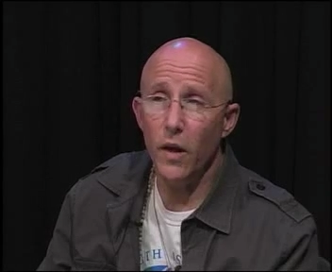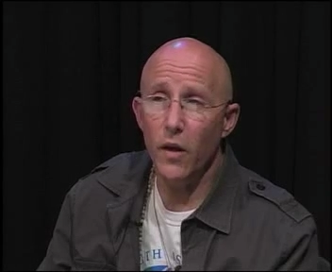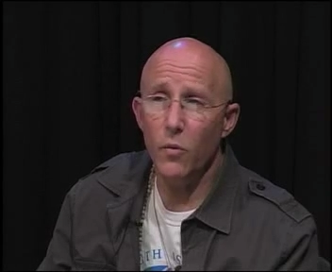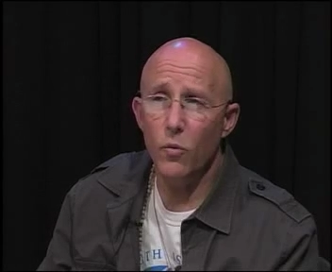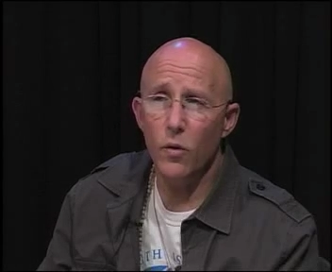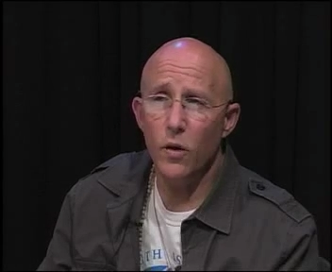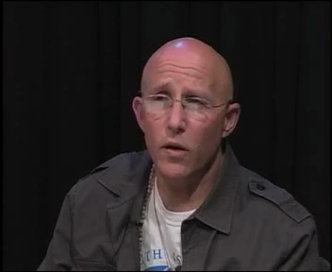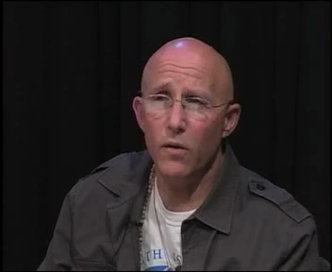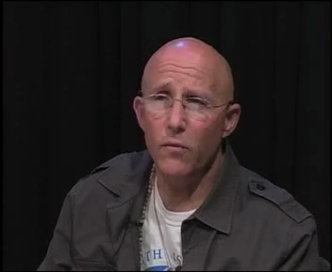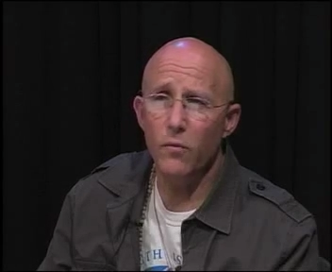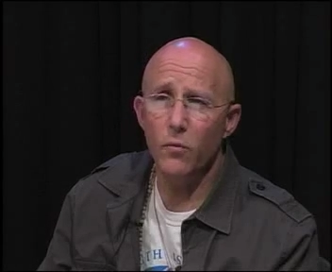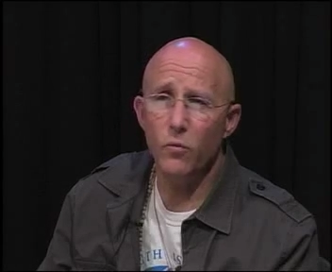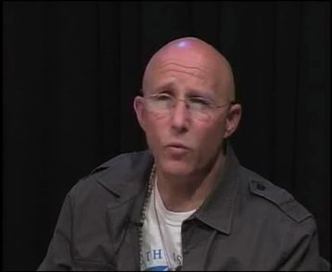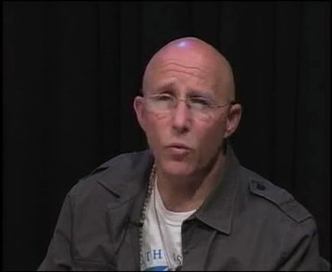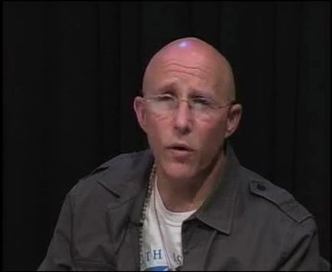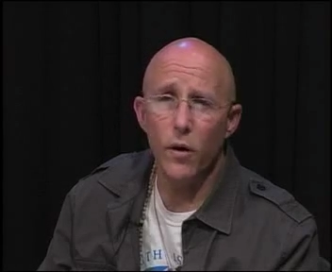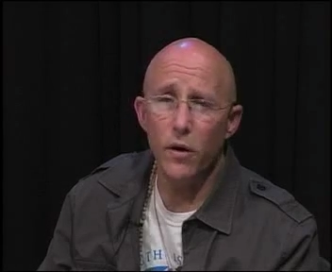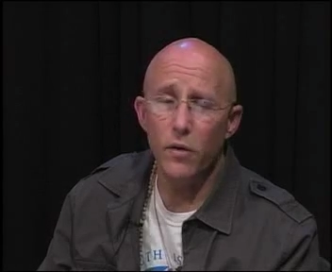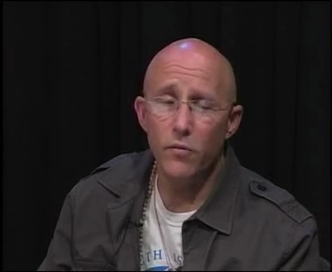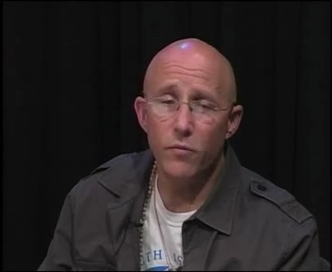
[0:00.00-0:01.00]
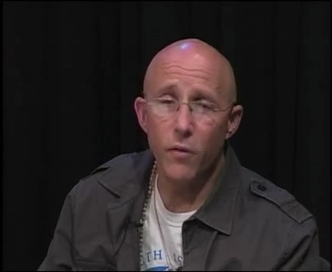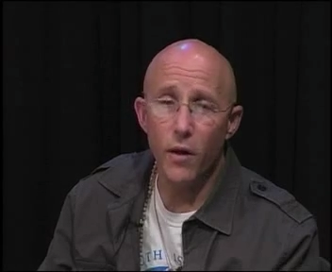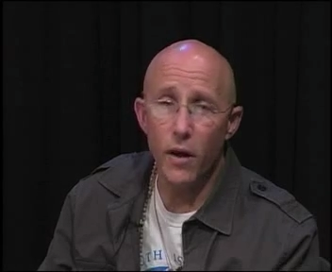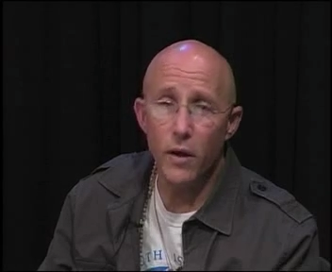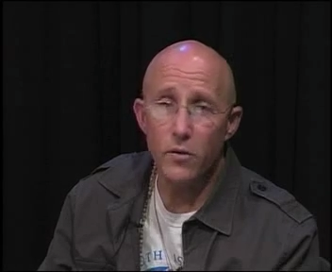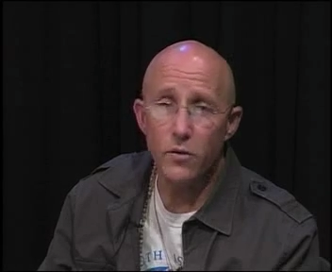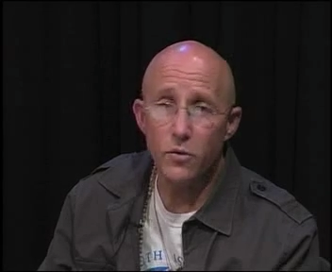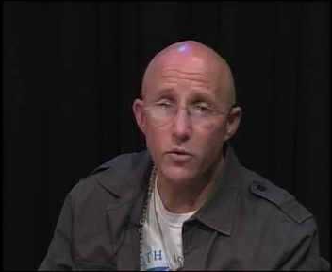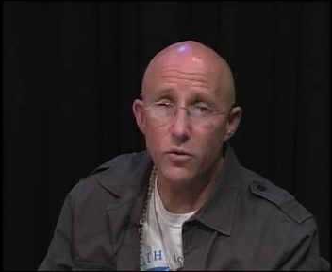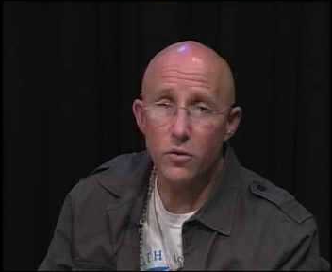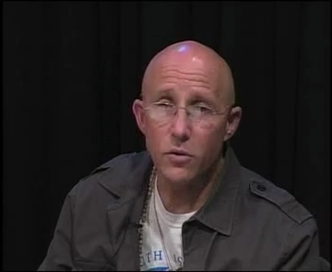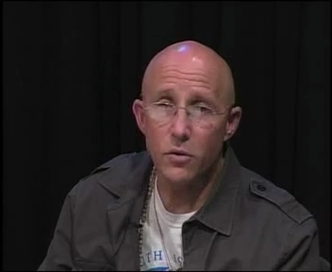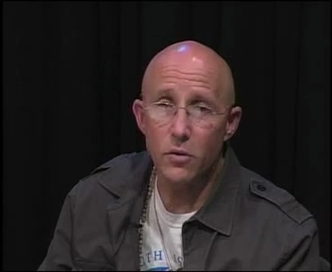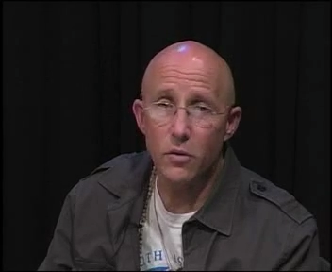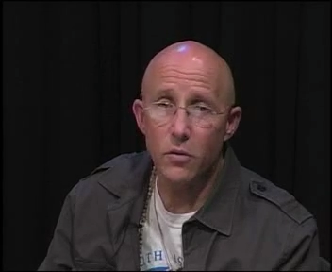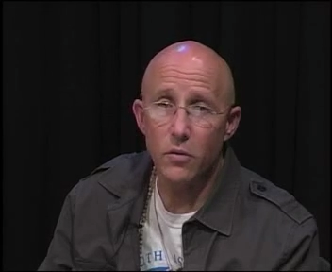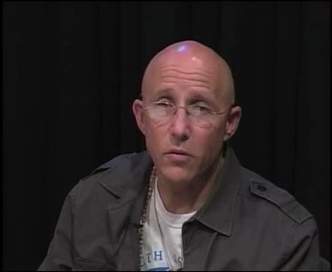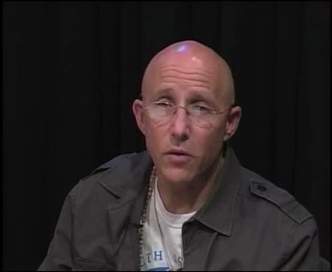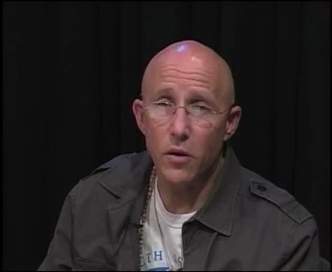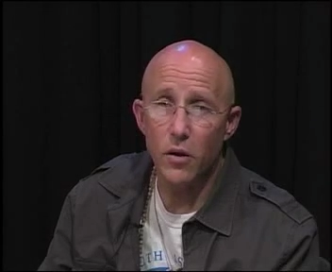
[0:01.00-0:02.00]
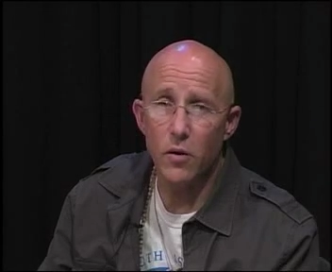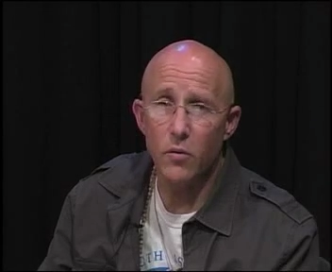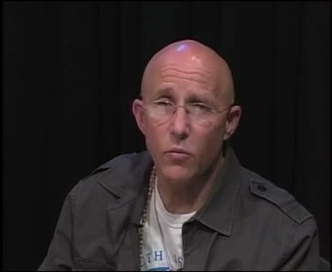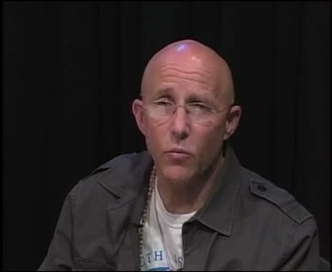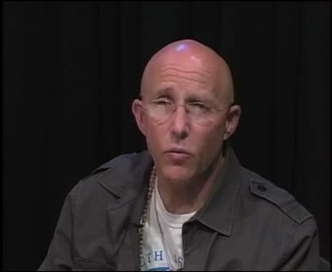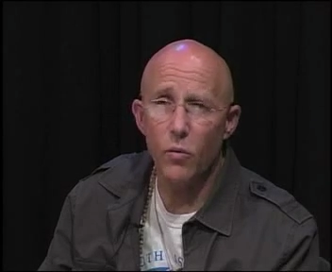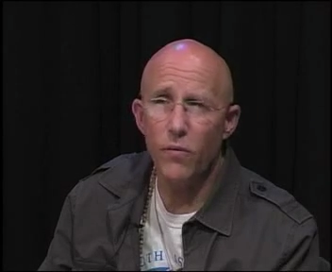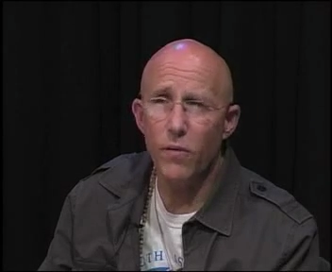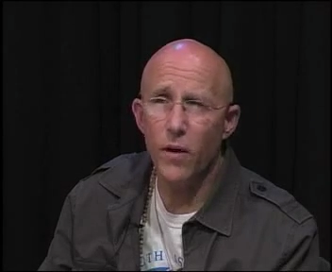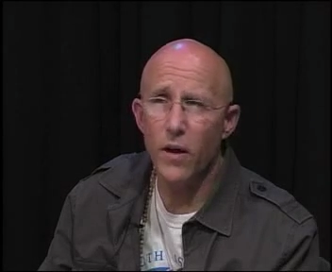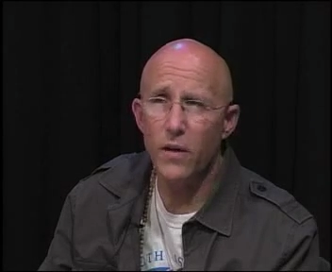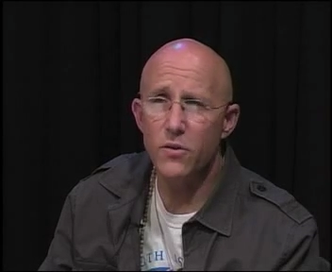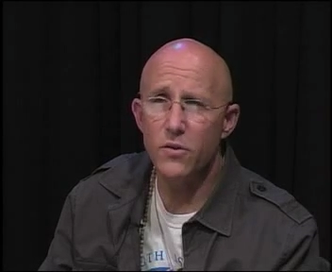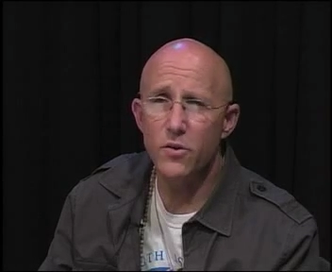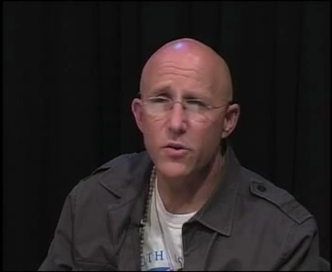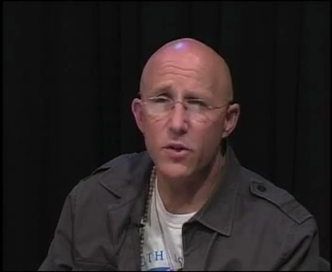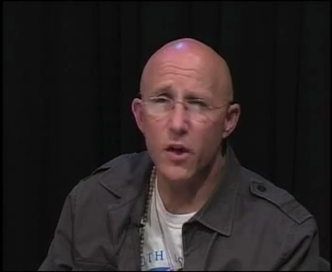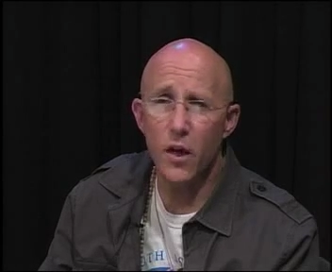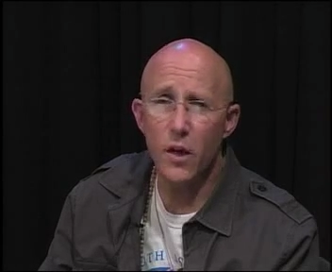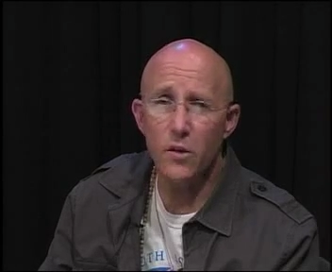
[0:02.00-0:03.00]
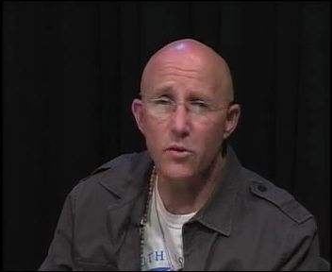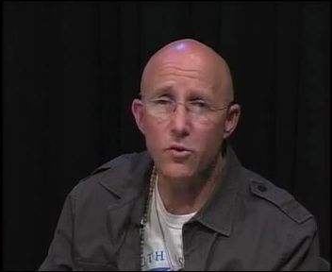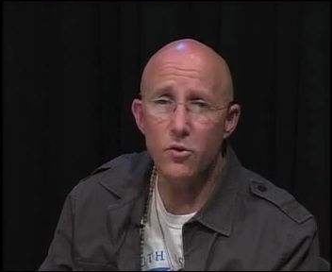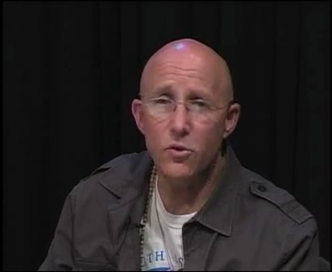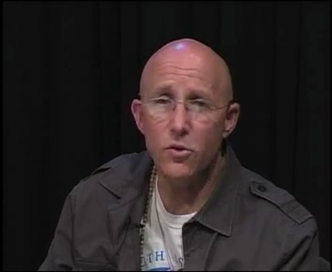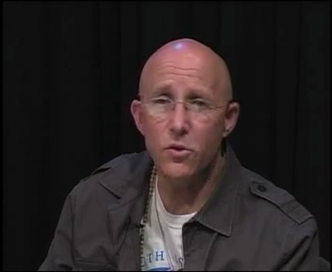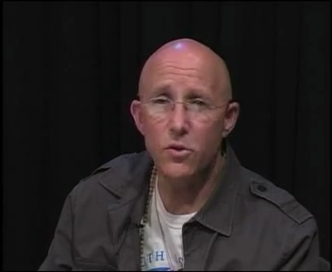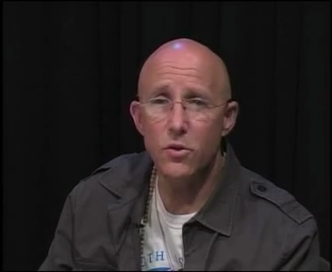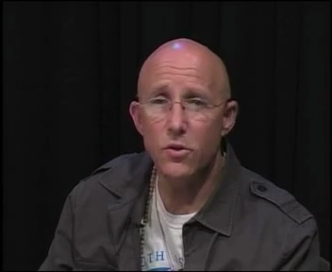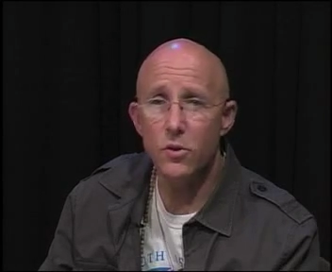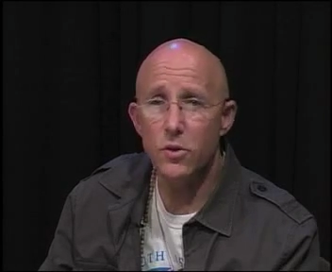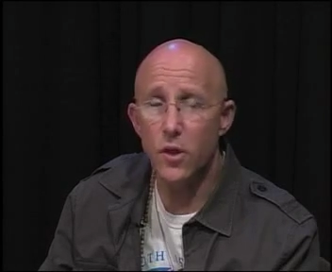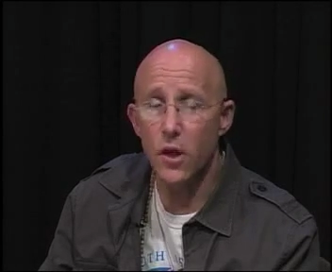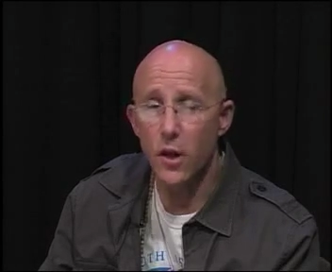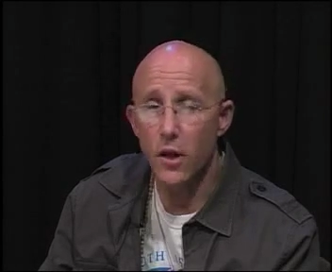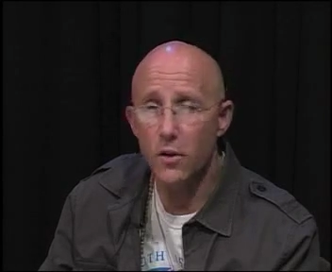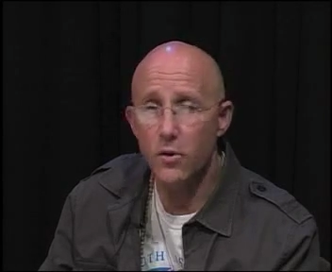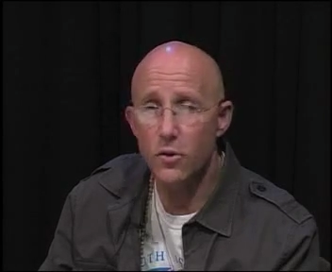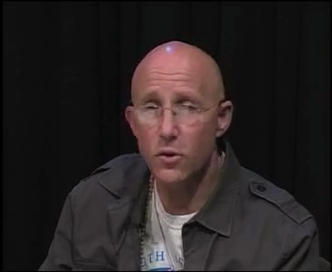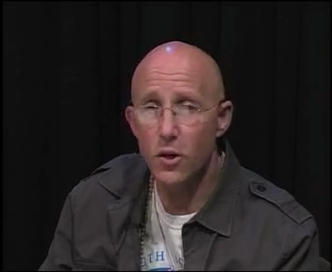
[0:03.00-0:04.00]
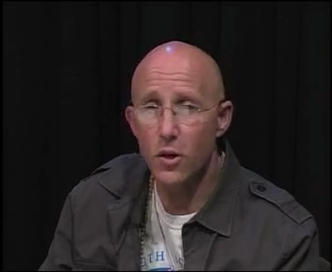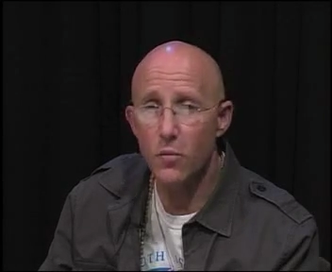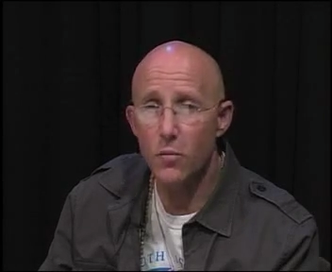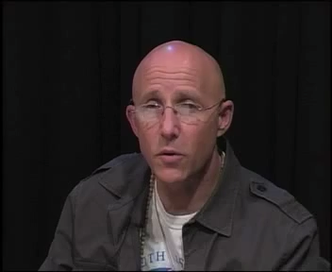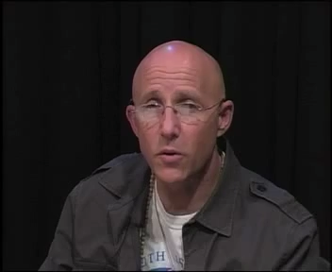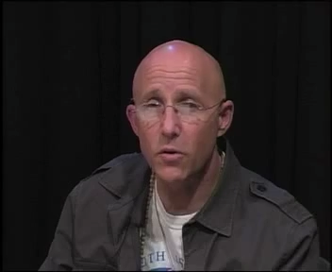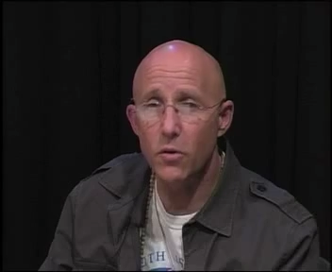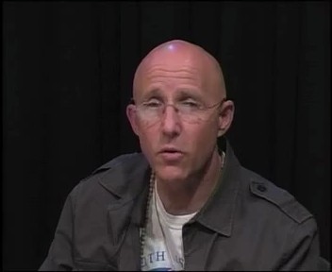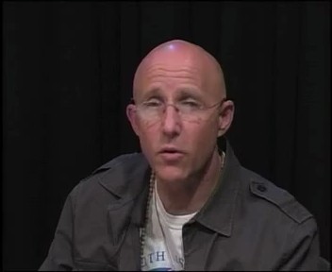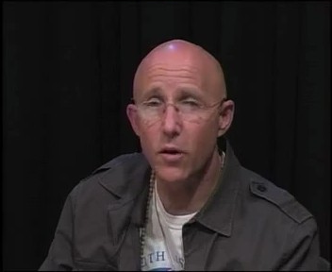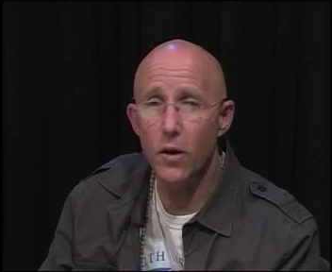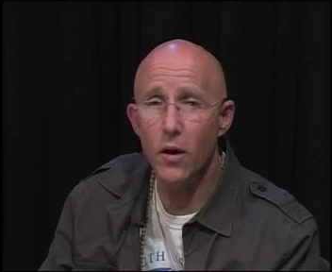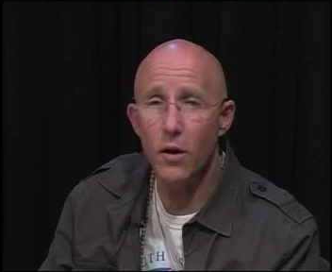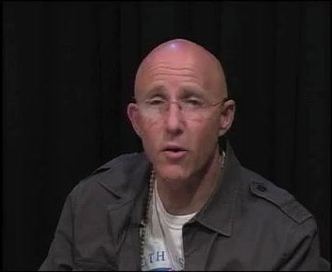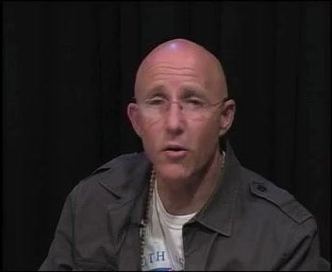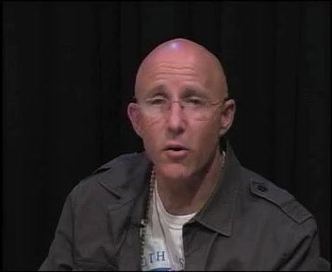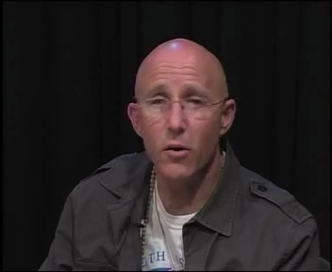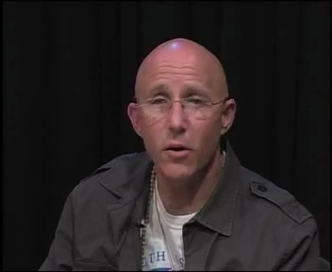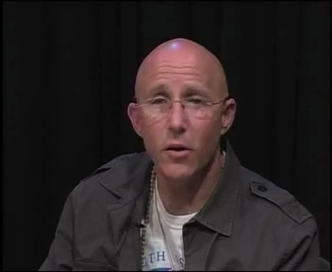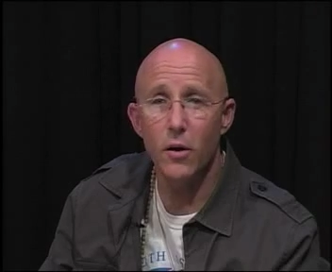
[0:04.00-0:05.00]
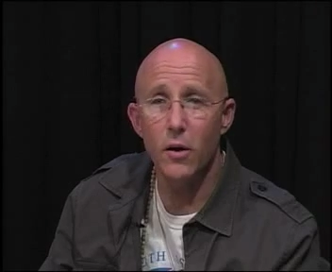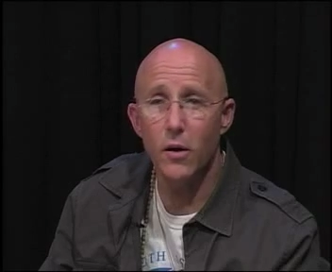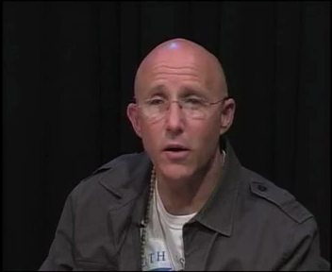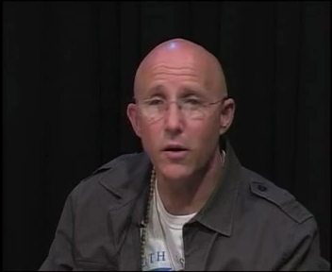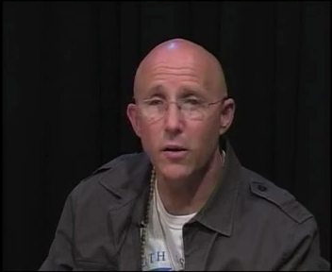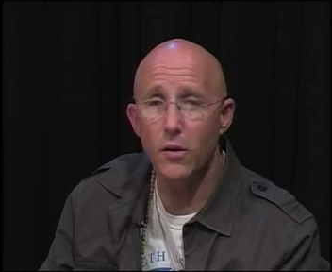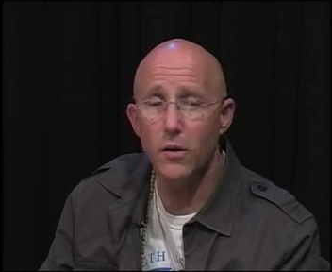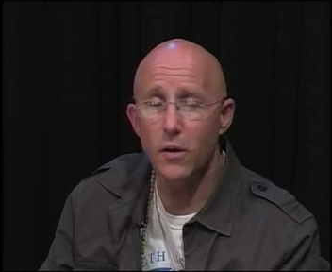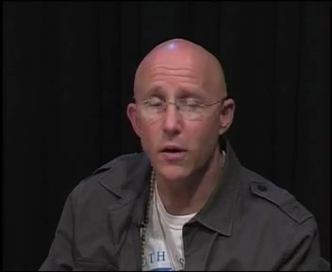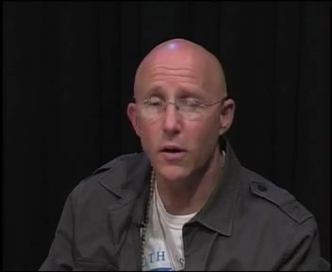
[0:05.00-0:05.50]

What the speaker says: we have great events, and we've had sages and saints come into the area, and